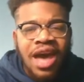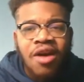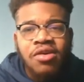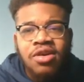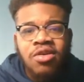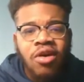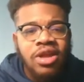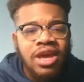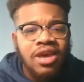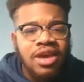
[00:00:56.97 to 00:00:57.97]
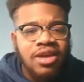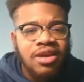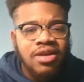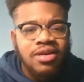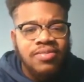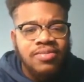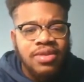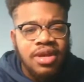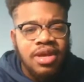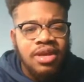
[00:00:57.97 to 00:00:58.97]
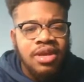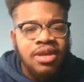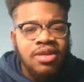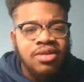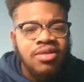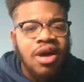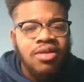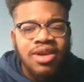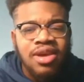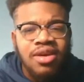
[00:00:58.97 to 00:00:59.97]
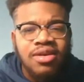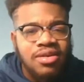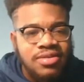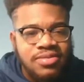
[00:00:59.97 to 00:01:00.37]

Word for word: How good are they in uh in La Liga?